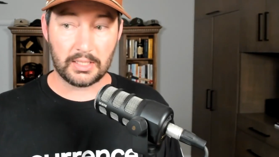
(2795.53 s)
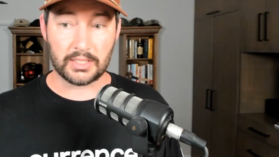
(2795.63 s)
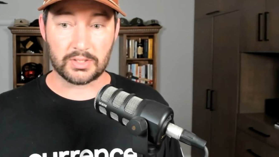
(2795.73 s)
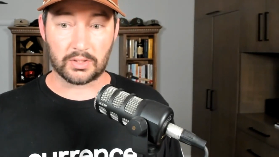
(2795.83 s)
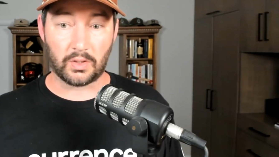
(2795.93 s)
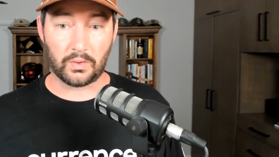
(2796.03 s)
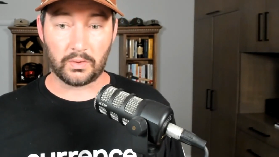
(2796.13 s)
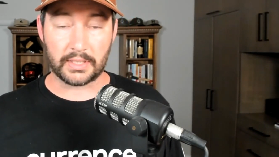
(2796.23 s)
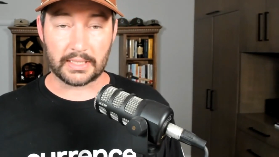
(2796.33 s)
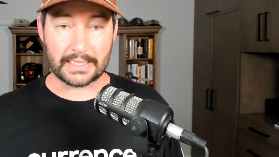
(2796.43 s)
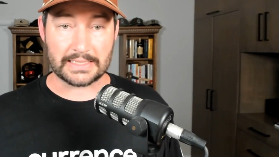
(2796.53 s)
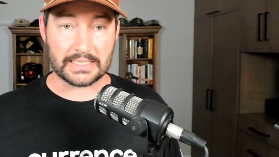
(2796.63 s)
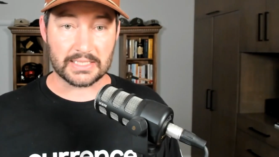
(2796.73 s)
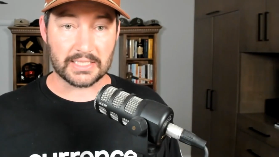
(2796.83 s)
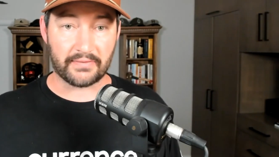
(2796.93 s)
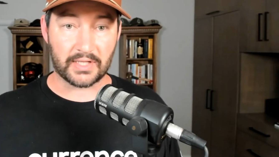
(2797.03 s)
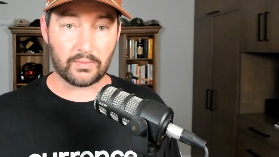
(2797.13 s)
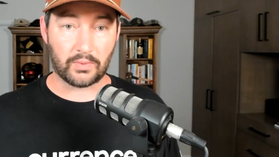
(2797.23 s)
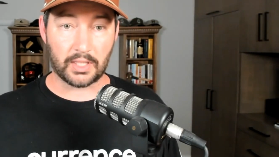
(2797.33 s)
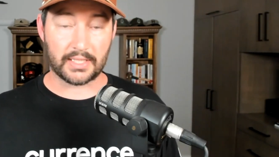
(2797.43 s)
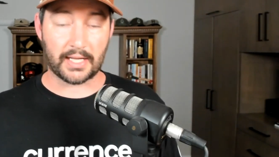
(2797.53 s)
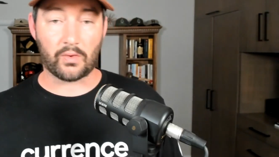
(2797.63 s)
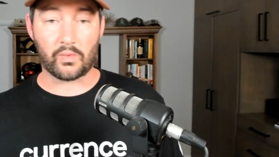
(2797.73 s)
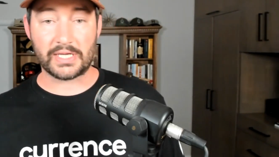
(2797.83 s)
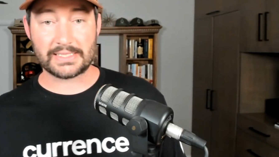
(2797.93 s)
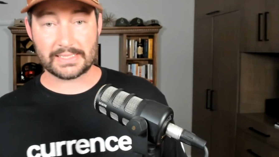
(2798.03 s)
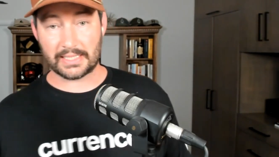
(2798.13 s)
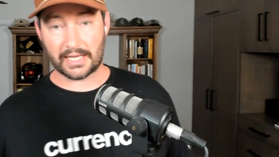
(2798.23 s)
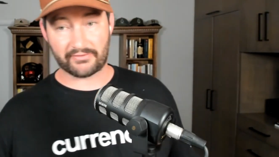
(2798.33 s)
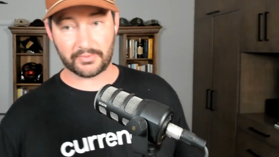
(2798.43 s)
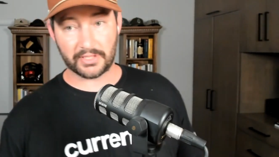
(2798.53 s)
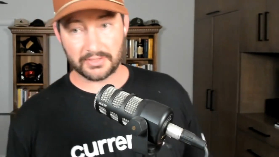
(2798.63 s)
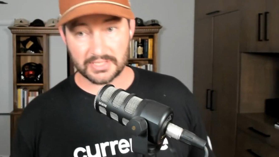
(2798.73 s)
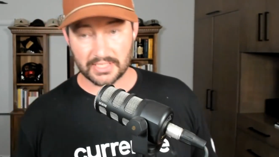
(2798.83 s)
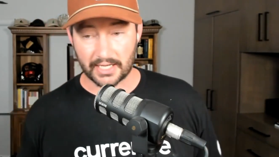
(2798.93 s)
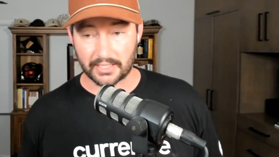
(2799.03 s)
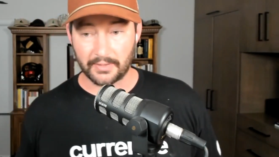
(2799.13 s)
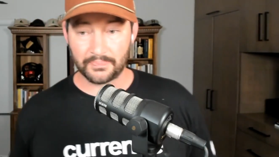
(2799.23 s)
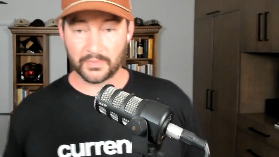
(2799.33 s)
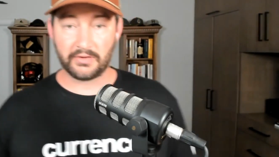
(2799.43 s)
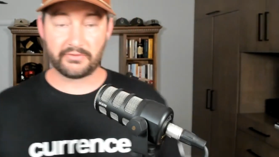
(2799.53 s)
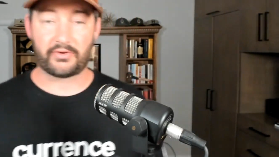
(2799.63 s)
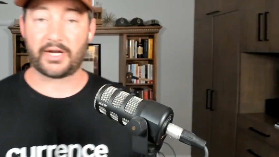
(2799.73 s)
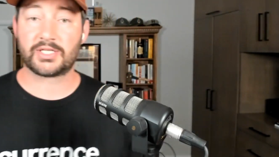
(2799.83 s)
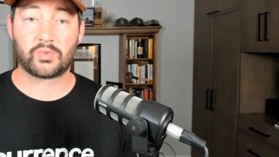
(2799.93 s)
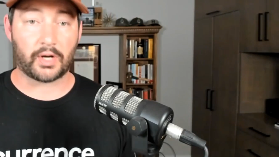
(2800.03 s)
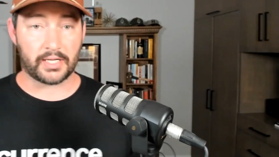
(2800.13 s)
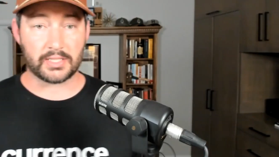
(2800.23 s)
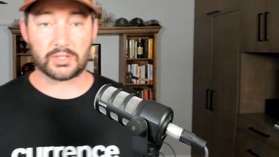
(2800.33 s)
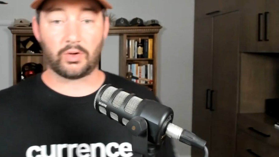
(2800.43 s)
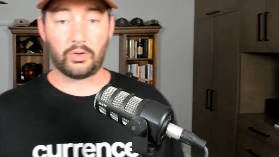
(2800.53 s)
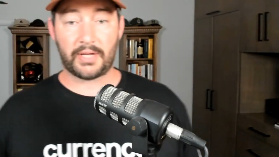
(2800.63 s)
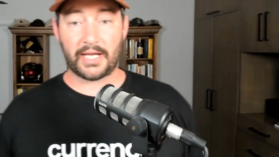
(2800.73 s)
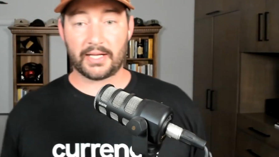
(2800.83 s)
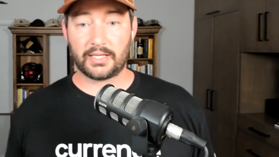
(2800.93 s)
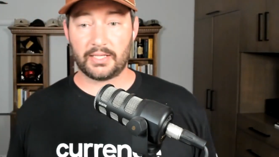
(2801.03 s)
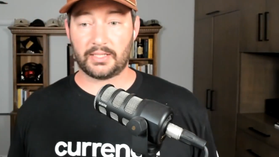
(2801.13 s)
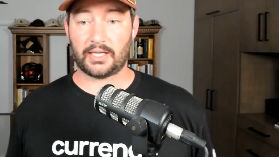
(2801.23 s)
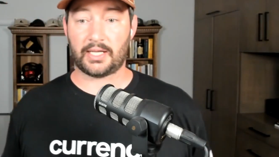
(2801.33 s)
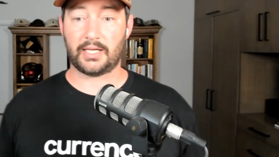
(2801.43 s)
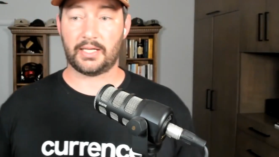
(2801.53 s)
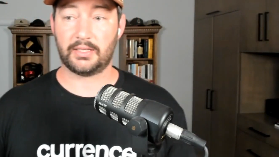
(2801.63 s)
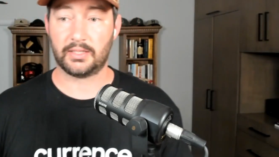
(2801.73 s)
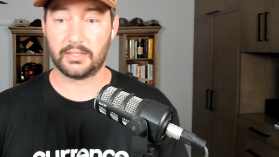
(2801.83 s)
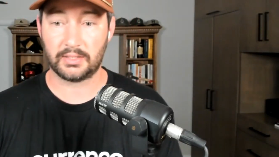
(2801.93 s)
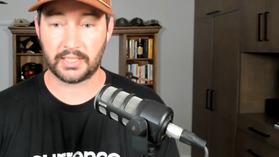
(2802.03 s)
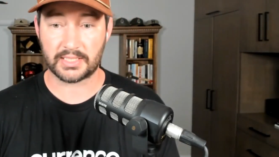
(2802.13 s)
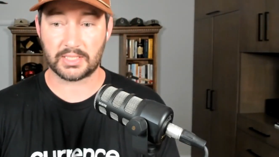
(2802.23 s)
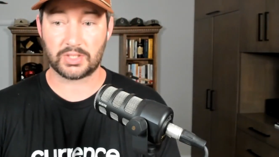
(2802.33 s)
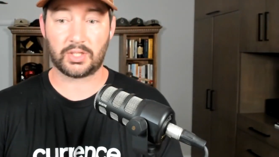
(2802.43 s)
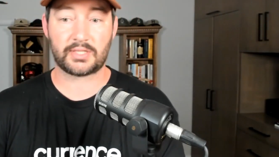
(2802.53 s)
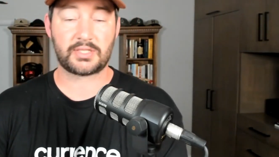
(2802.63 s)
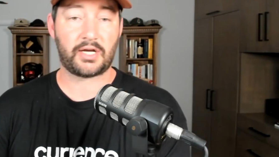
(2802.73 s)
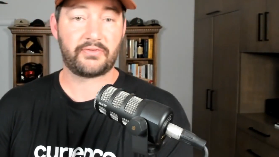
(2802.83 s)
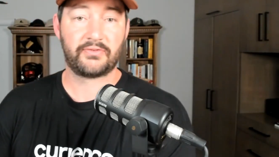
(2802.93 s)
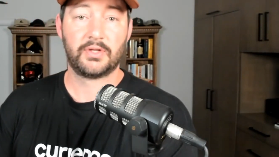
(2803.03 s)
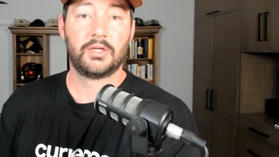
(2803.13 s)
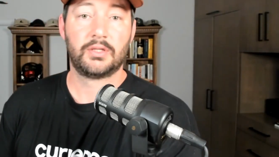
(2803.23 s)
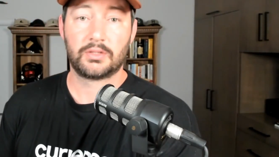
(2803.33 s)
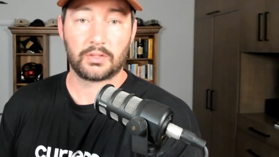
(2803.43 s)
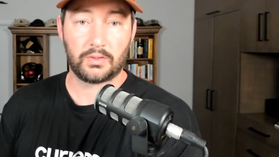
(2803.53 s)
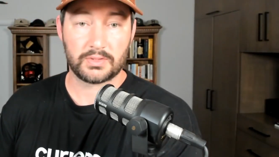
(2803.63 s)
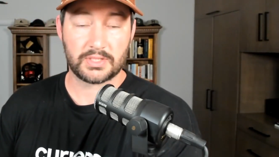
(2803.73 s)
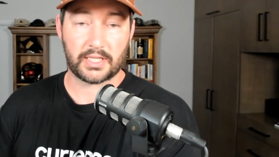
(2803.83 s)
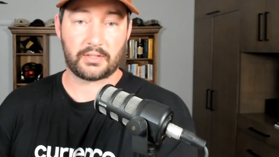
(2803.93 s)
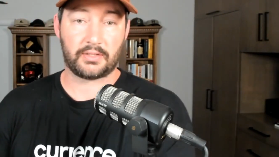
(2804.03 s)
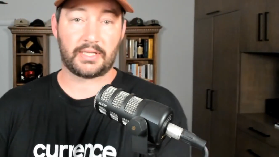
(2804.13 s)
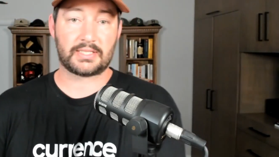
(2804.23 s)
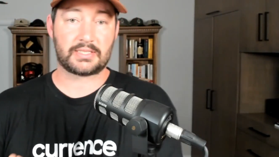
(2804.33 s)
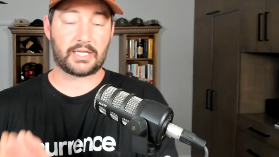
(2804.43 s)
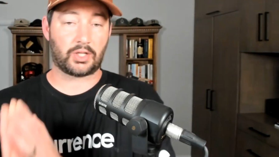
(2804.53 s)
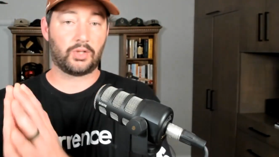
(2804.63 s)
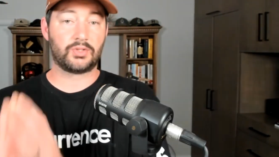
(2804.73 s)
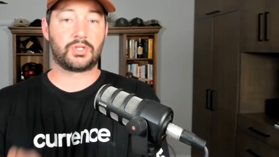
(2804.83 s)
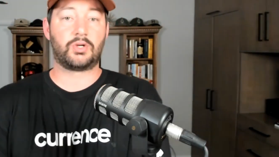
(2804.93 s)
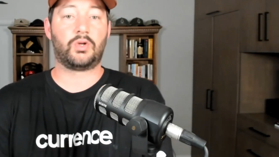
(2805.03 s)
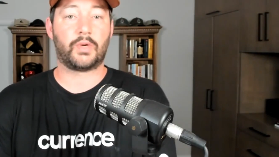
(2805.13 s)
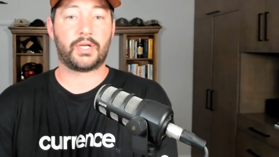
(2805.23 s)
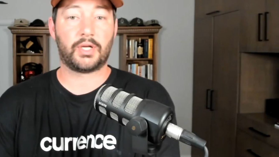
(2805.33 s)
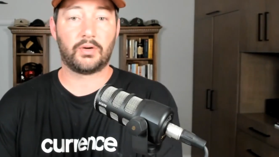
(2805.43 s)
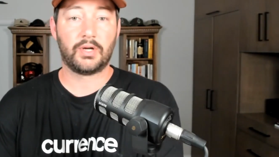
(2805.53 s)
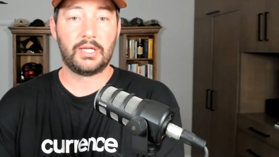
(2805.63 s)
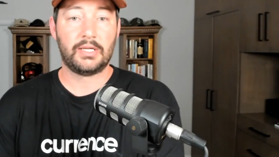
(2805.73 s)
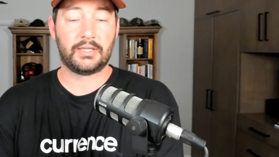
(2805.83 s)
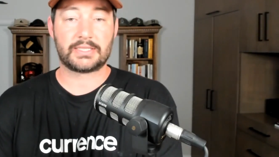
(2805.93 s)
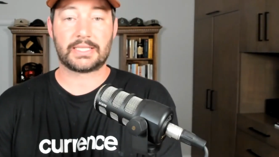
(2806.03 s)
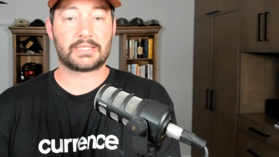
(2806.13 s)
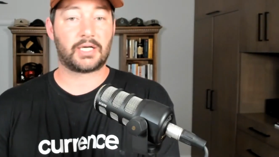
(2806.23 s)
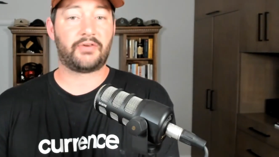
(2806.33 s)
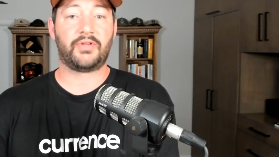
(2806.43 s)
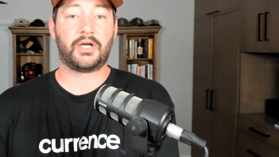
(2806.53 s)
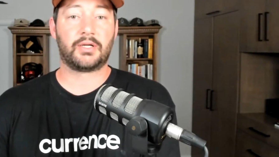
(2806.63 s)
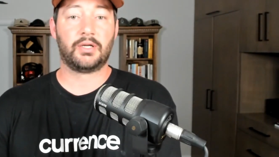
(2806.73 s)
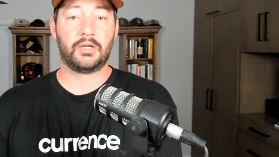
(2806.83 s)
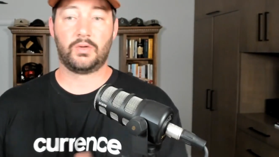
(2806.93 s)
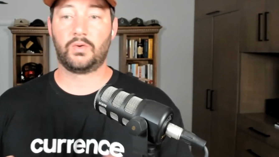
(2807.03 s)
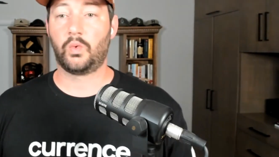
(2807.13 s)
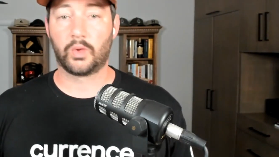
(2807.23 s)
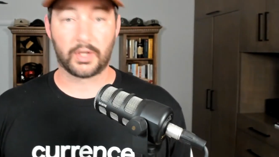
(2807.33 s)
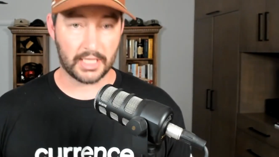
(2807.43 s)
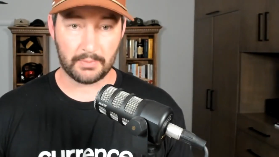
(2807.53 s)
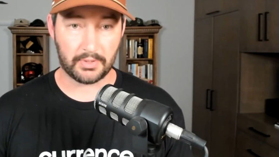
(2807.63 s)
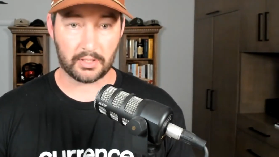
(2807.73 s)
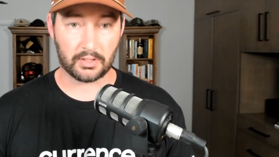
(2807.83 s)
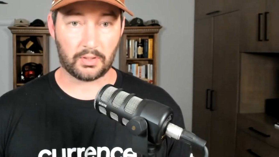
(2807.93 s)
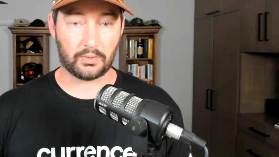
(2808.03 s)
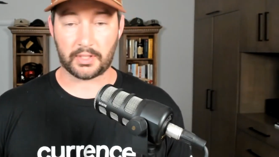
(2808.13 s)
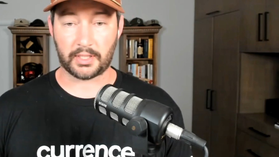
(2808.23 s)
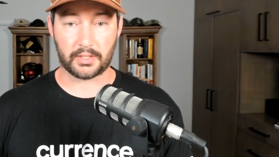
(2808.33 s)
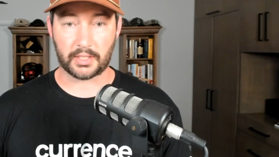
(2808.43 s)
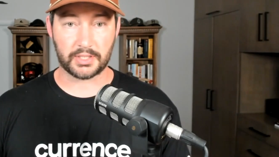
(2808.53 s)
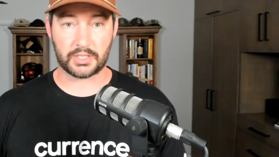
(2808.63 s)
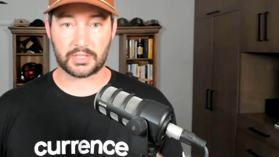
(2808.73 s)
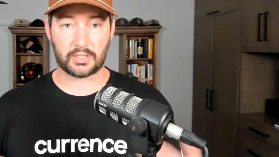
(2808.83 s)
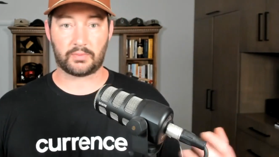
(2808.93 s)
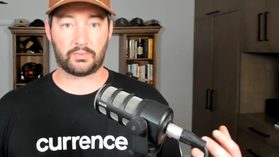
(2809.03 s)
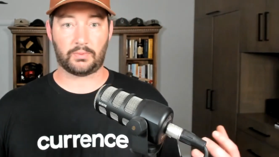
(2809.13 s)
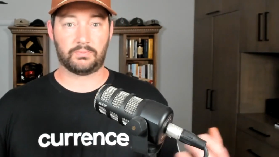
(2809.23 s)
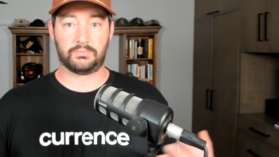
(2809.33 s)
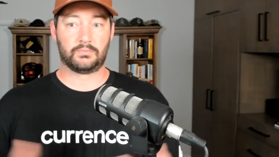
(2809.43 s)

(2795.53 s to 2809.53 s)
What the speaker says: into gold in 1971. Now we see that from the other side. France wanted its gold back, and Nixon took us off the gold standard. And they closed the gold window. They said, tough luck, we're keeping your gold. And other countries are like, well,